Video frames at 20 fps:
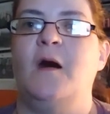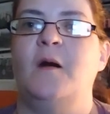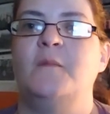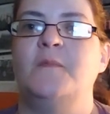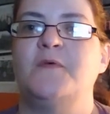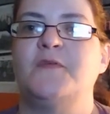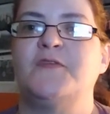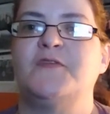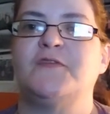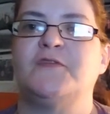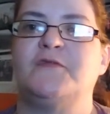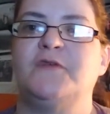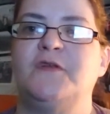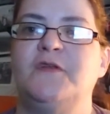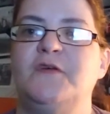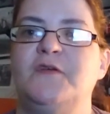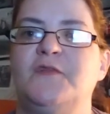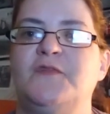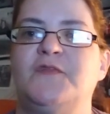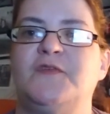This is a
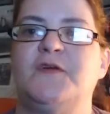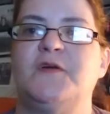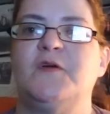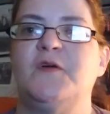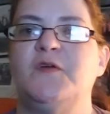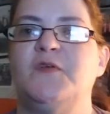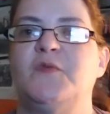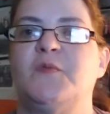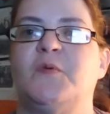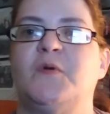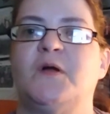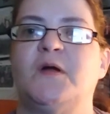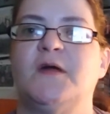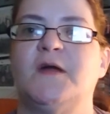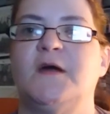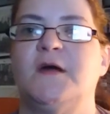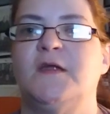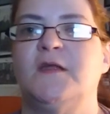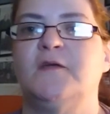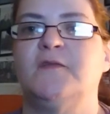video series where I
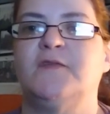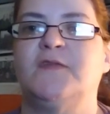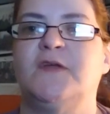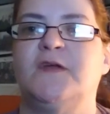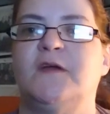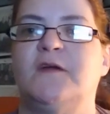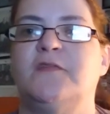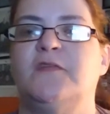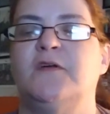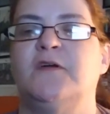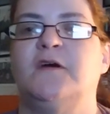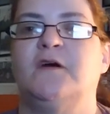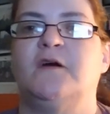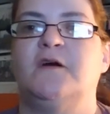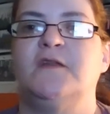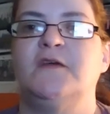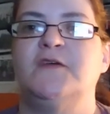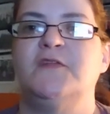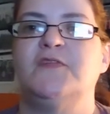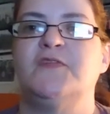kind of take the
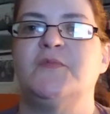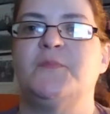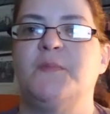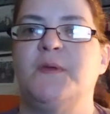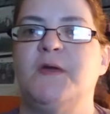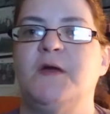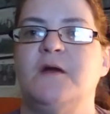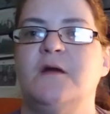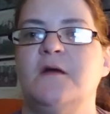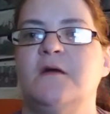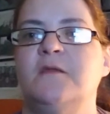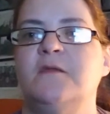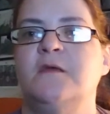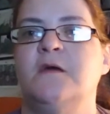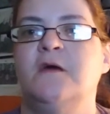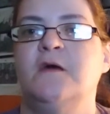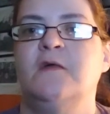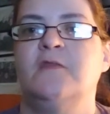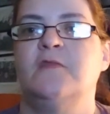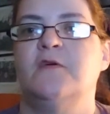audience behind
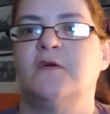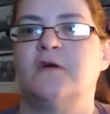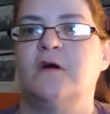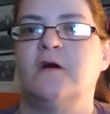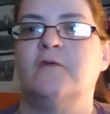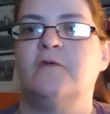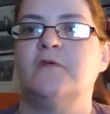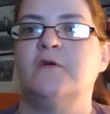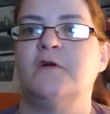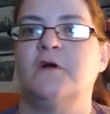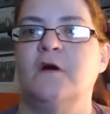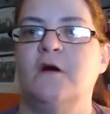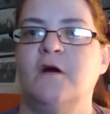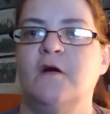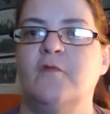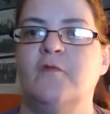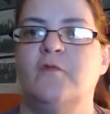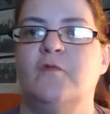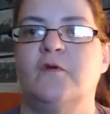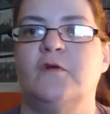the cover
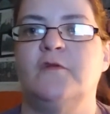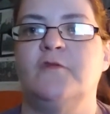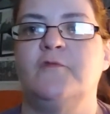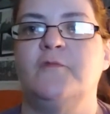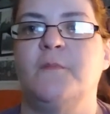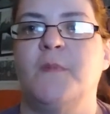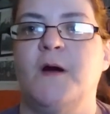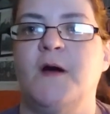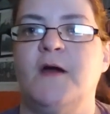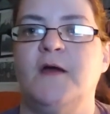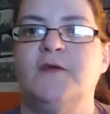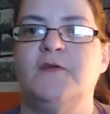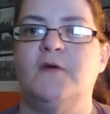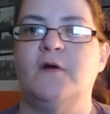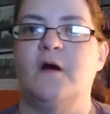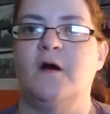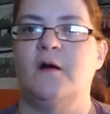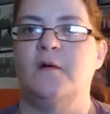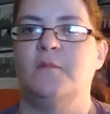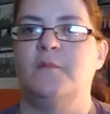of one of my
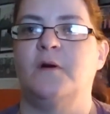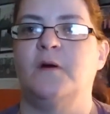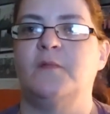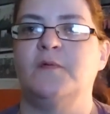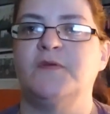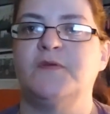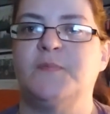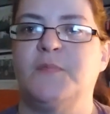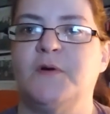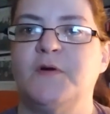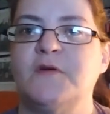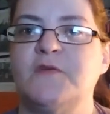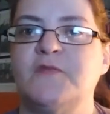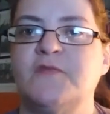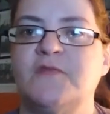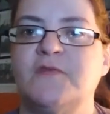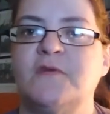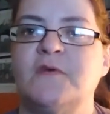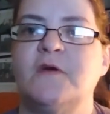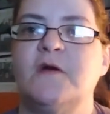published
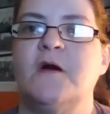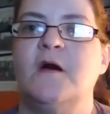books